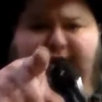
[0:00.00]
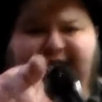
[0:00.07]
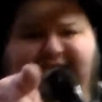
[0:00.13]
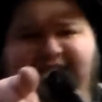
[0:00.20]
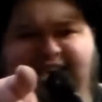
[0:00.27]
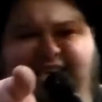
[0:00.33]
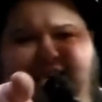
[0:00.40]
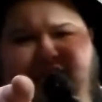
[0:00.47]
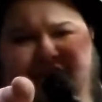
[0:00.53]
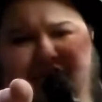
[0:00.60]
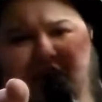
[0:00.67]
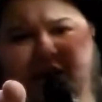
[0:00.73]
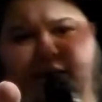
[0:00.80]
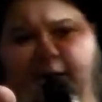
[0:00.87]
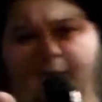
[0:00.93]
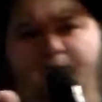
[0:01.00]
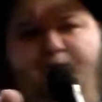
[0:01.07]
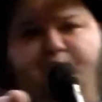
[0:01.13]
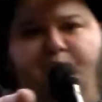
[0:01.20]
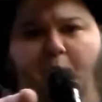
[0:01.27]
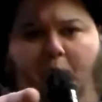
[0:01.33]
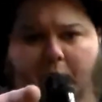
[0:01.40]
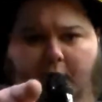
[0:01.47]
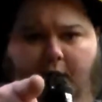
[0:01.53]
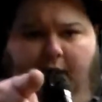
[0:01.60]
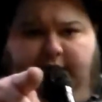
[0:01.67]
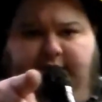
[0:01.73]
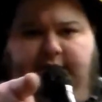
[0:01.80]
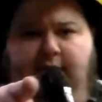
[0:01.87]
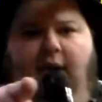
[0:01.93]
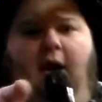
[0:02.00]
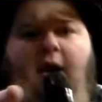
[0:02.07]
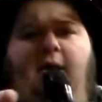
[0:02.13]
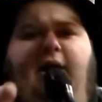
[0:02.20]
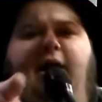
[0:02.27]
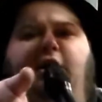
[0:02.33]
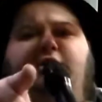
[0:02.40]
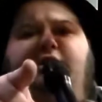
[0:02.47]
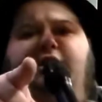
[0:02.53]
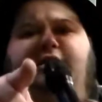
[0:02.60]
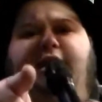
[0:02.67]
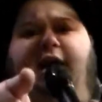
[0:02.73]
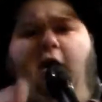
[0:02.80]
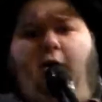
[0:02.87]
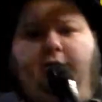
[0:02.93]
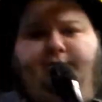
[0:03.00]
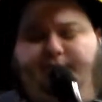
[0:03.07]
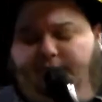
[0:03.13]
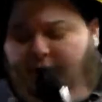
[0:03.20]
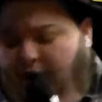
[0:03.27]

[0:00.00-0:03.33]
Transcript: going to see this, Jacob. Here's the deal.